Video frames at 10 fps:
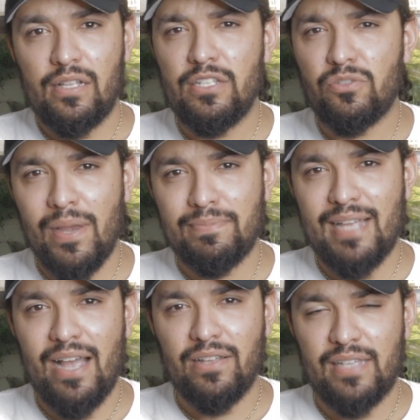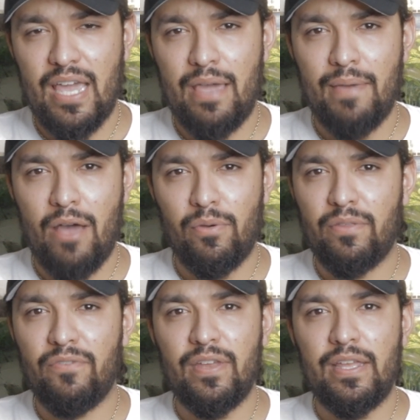Clint's Reptiles came out
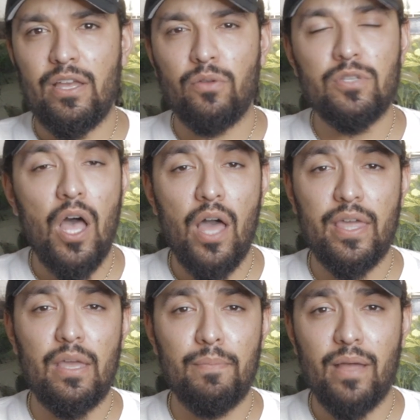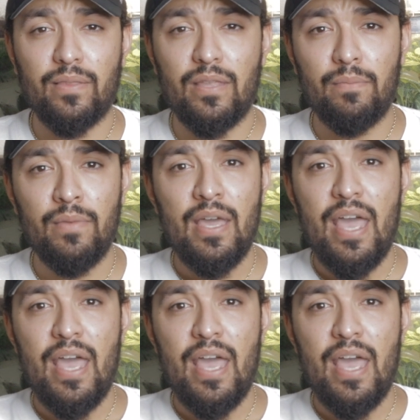with a video talking about them.